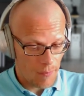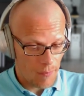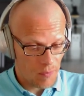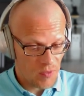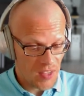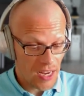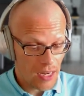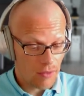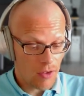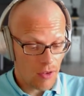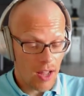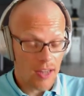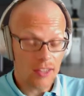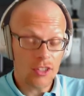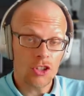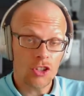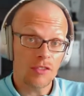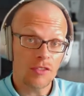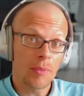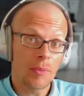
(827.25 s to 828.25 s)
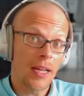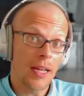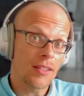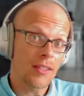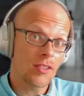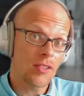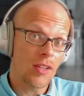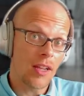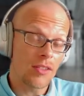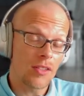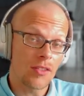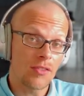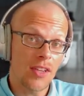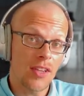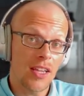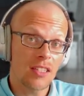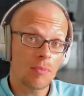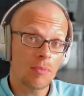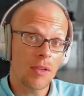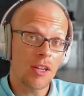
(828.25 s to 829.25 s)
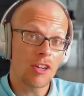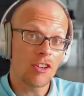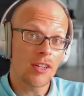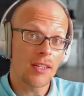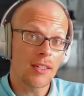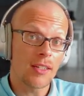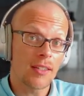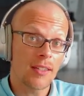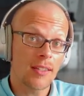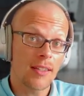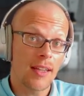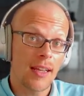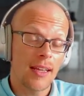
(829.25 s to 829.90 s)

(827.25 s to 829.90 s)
Take advantage of my extensive experience